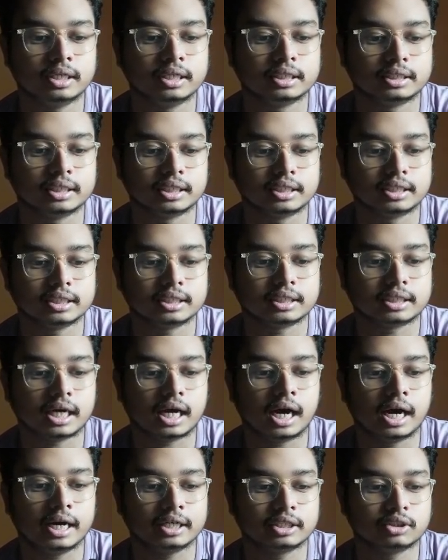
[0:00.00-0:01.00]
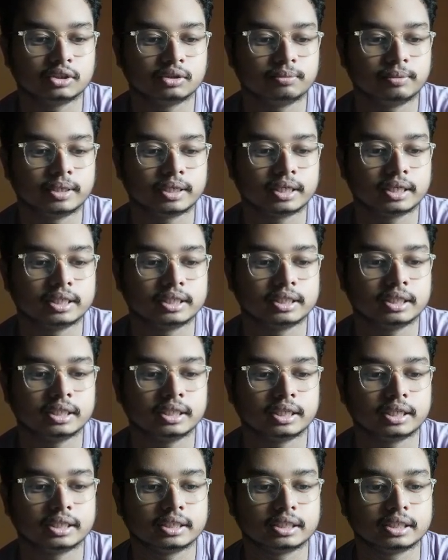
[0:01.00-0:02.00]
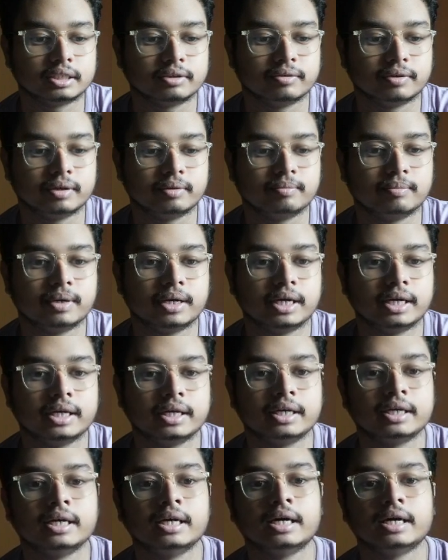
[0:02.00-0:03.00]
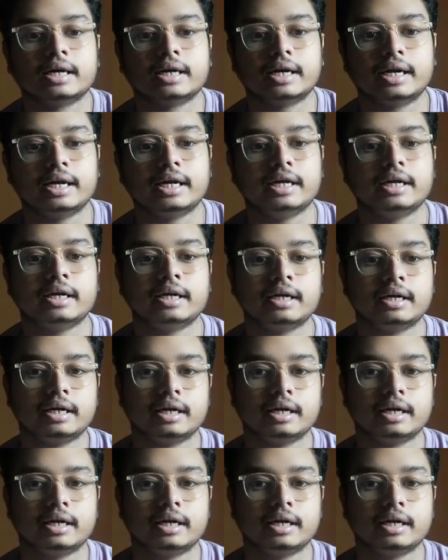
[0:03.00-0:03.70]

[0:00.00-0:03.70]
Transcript: such as RS nomenclature, that is given by Crane,